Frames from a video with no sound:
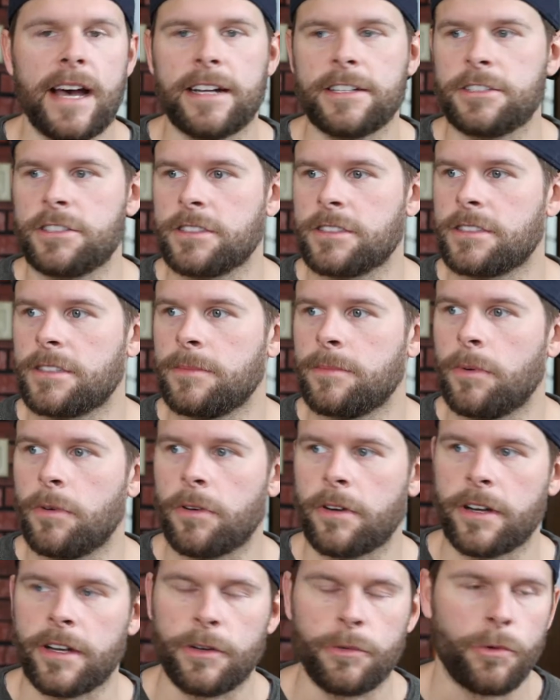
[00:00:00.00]
just a
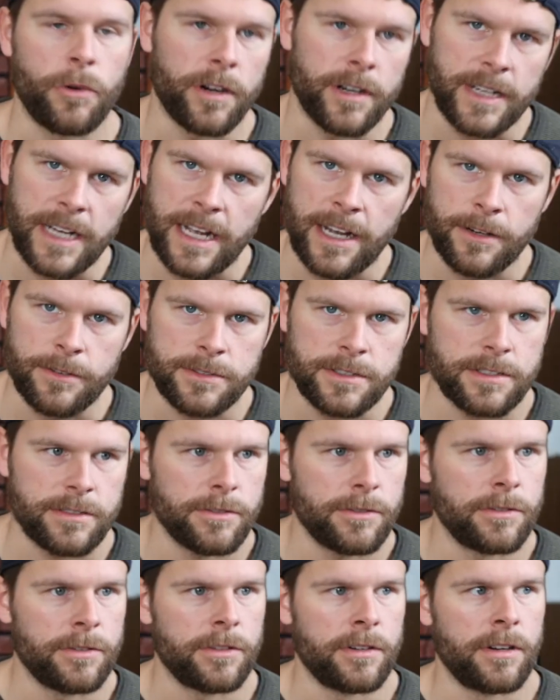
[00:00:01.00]
boring workout
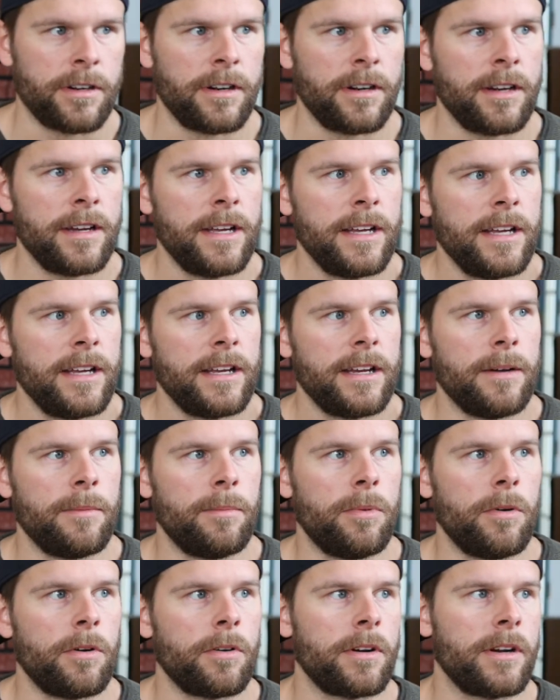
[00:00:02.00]
or a
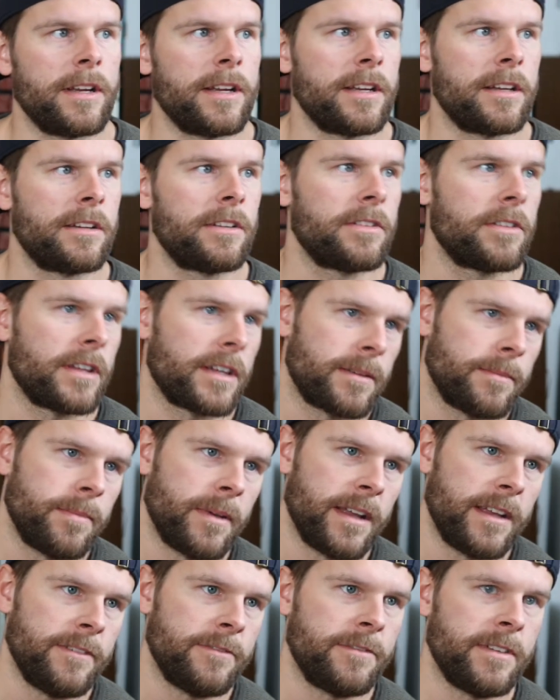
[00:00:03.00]
boring
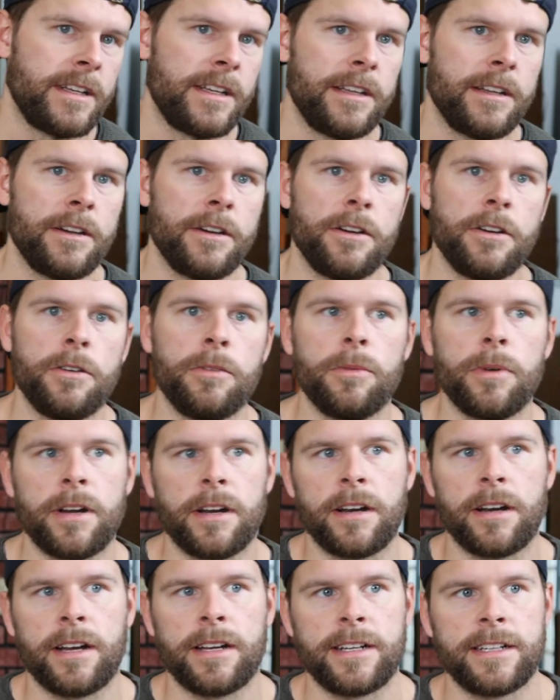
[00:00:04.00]
clickbait video
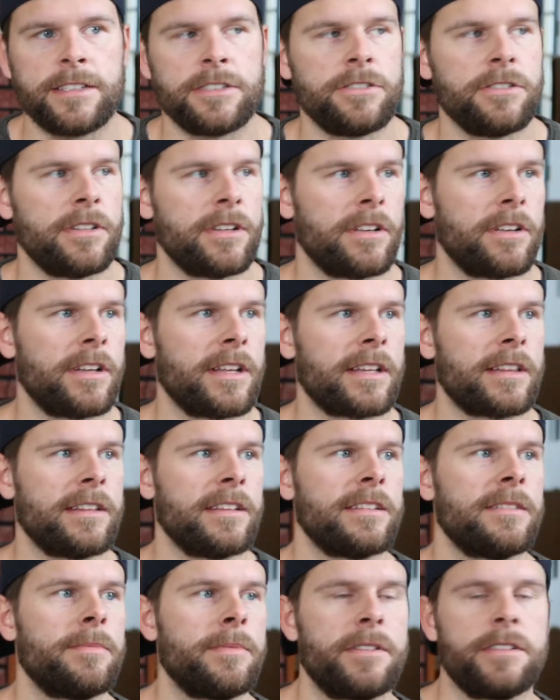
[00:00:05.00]
where I get you to click
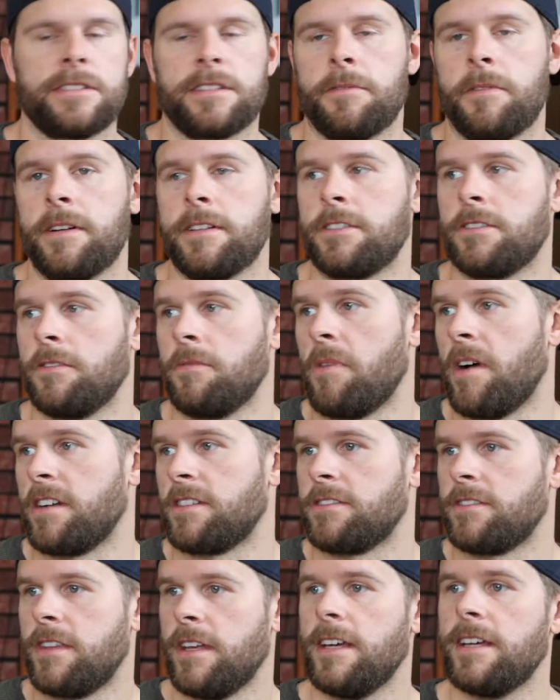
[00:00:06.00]
this because I want you to
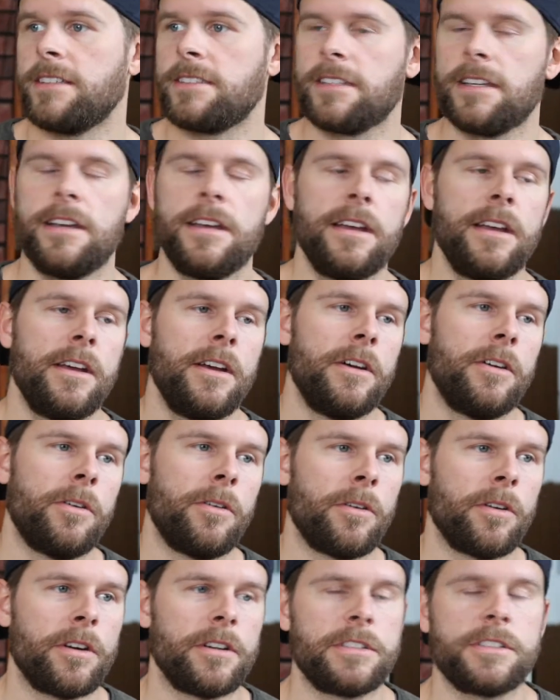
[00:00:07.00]
watch this,
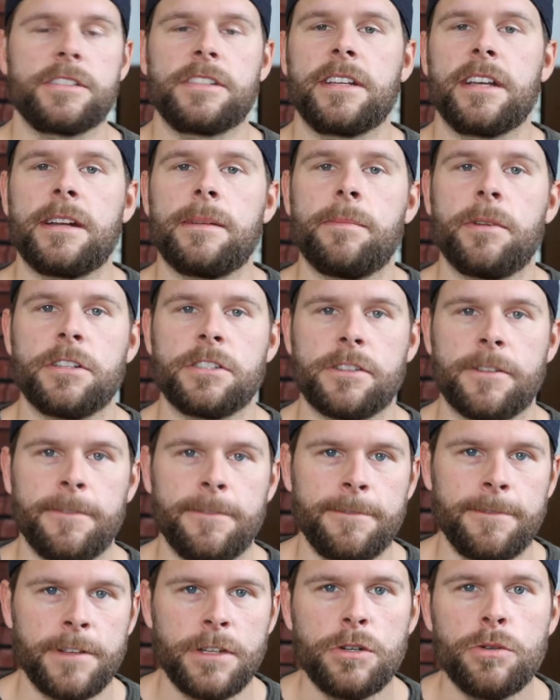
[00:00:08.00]
or just to get a bunch of
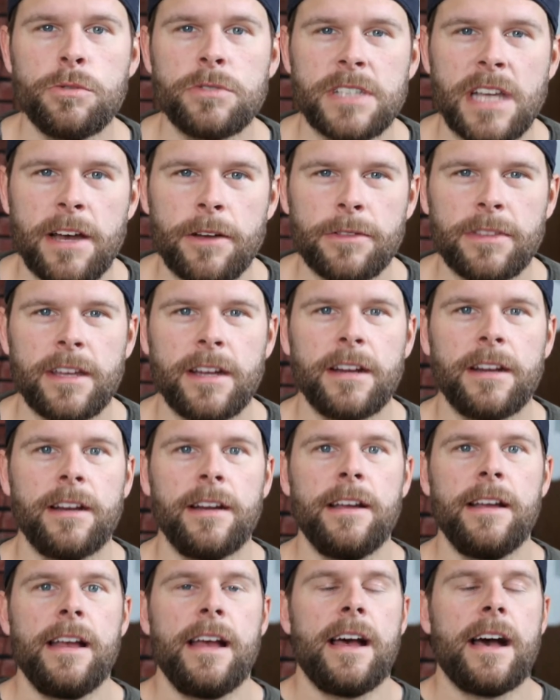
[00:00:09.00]
views out
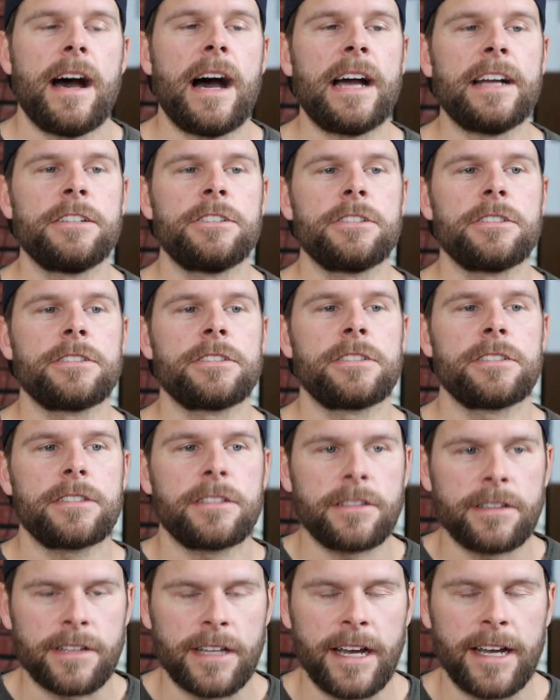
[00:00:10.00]
there. I
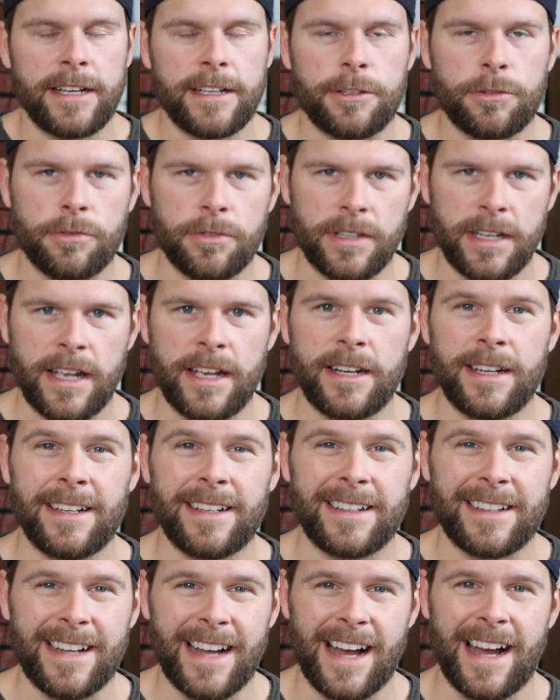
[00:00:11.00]
just like
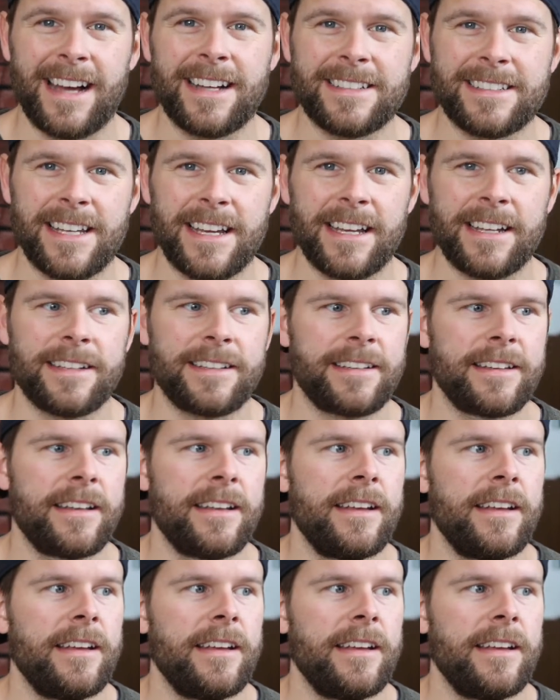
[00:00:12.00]
creating content